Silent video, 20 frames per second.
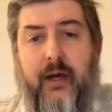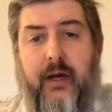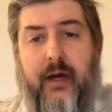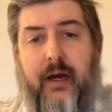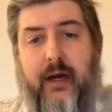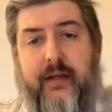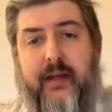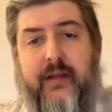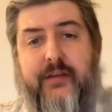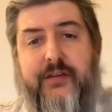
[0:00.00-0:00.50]

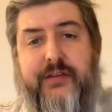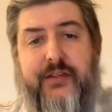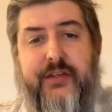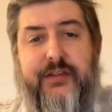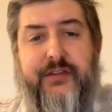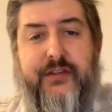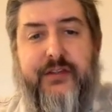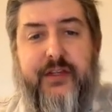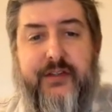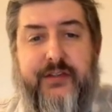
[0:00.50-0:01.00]

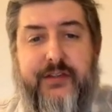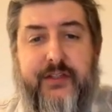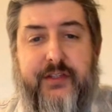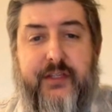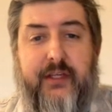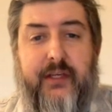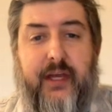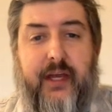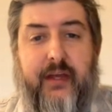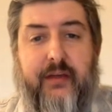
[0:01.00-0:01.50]

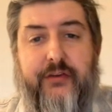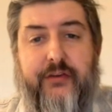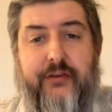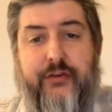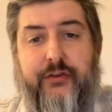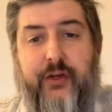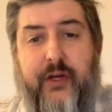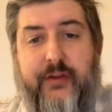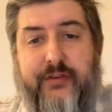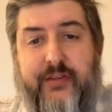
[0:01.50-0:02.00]
consistency and
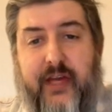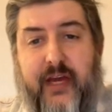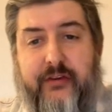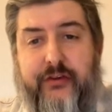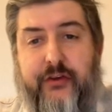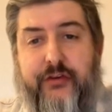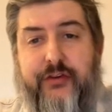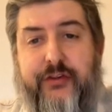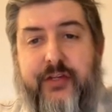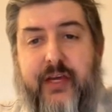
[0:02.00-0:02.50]

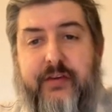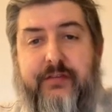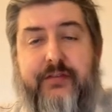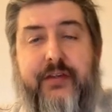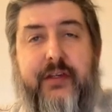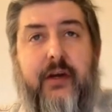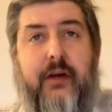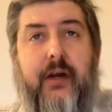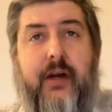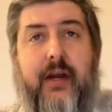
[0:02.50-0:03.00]
transaction
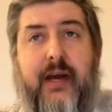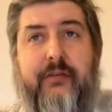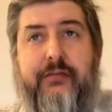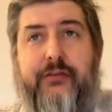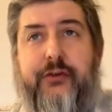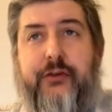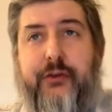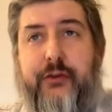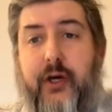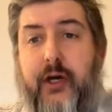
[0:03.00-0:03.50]
safety are an
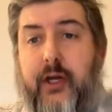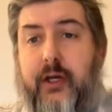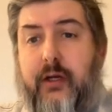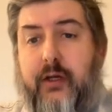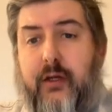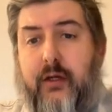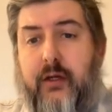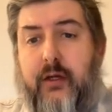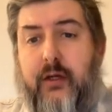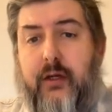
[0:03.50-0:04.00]
afterthought.
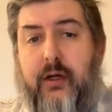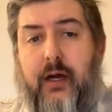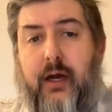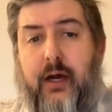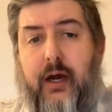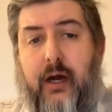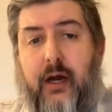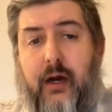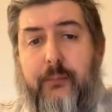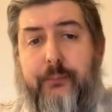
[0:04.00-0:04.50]

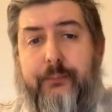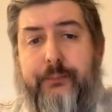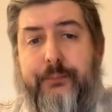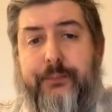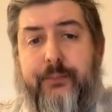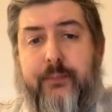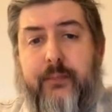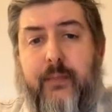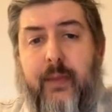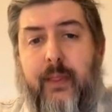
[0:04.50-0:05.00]

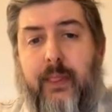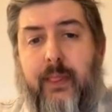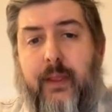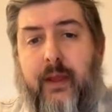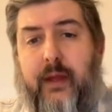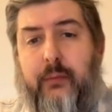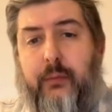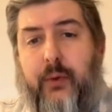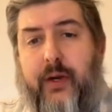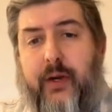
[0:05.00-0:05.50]

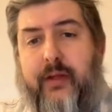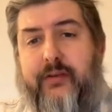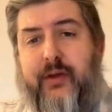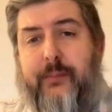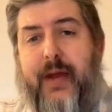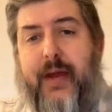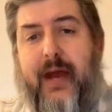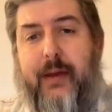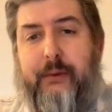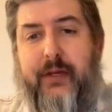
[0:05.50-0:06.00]
And what ends
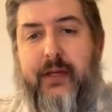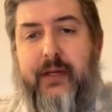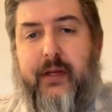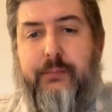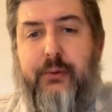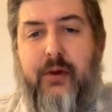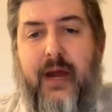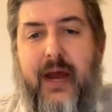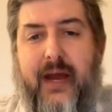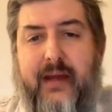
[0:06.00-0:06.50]
up happening in
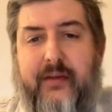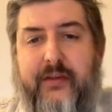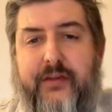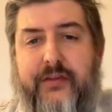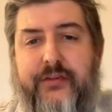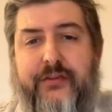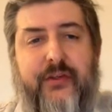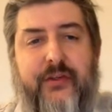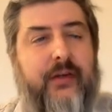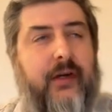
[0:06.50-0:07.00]

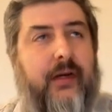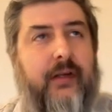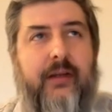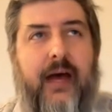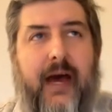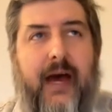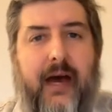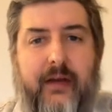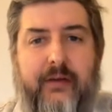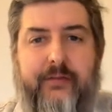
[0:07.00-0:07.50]
practice a
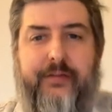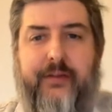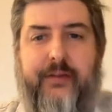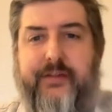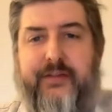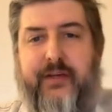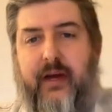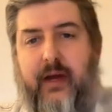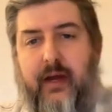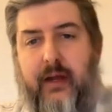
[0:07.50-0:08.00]
lot of the
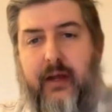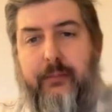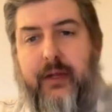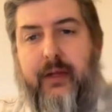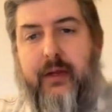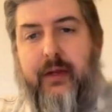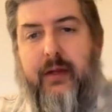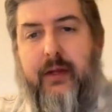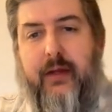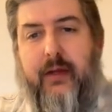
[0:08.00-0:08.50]
time
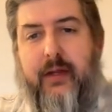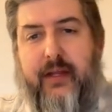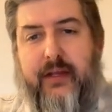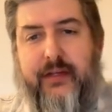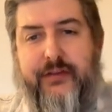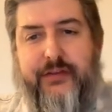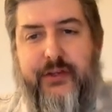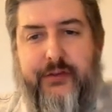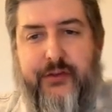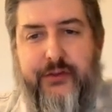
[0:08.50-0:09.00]

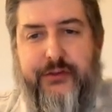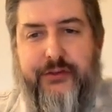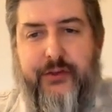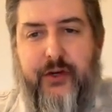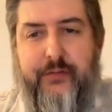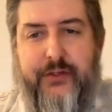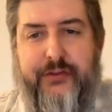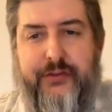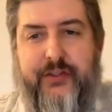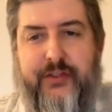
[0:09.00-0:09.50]
is that the
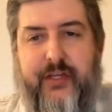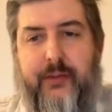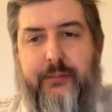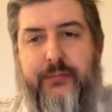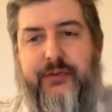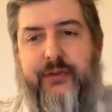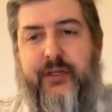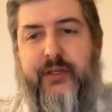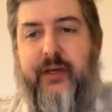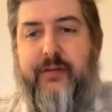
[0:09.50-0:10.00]
service
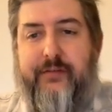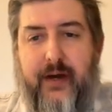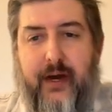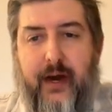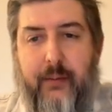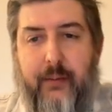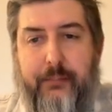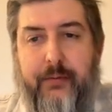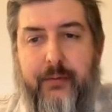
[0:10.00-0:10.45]
teams give up